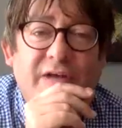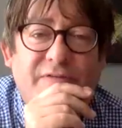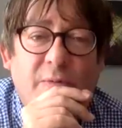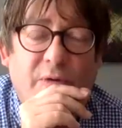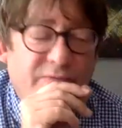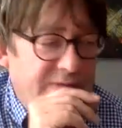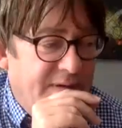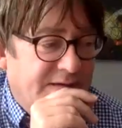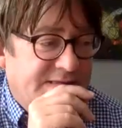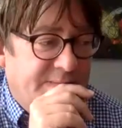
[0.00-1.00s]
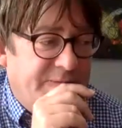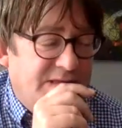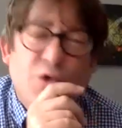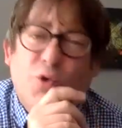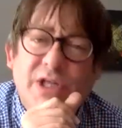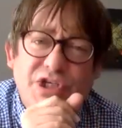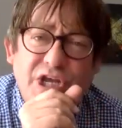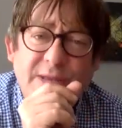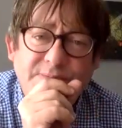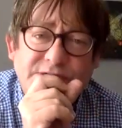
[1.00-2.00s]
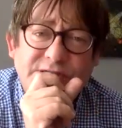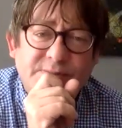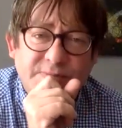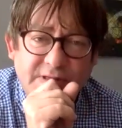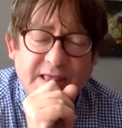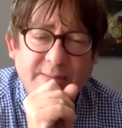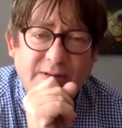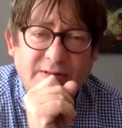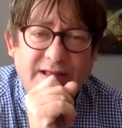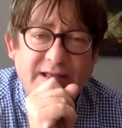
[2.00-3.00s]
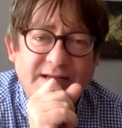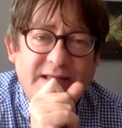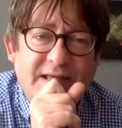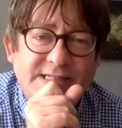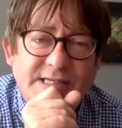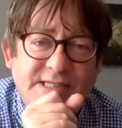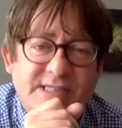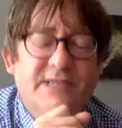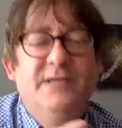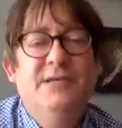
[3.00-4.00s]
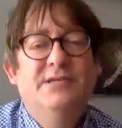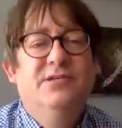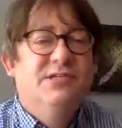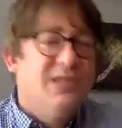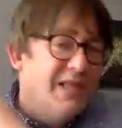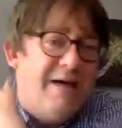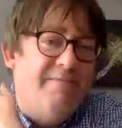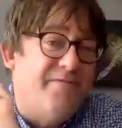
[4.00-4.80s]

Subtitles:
I've got one remastered by Tony James that came out late in the 80s. So it's Lamb.